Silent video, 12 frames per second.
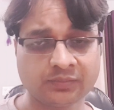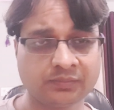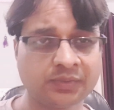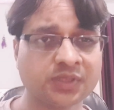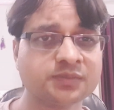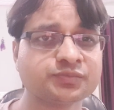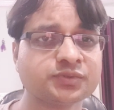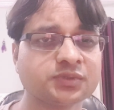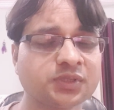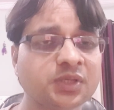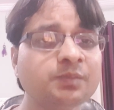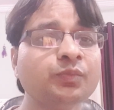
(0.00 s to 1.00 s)
becomes
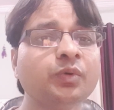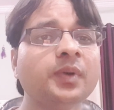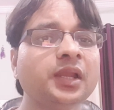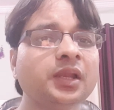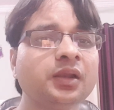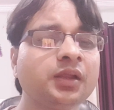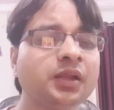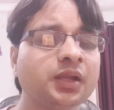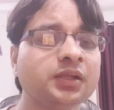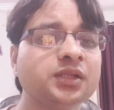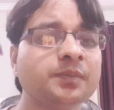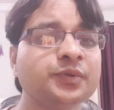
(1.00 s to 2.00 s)
immobile,
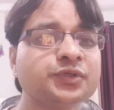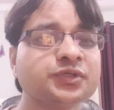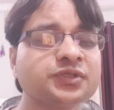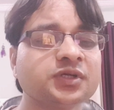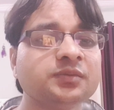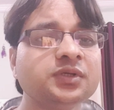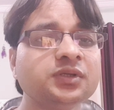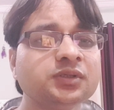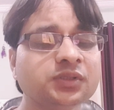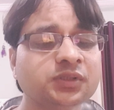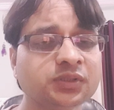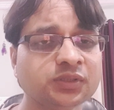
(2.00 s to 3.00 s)
and the patient have a
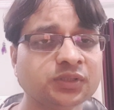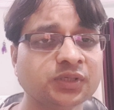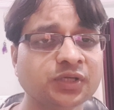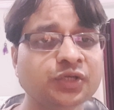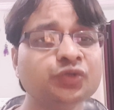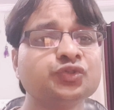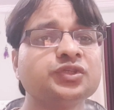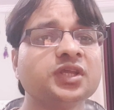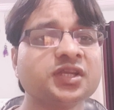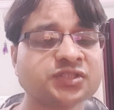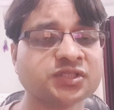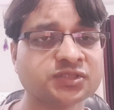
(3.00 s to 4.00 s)
reduced
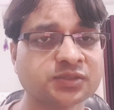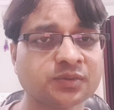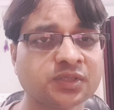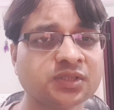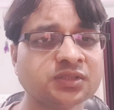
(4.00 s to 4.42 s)
hearing sensitivity.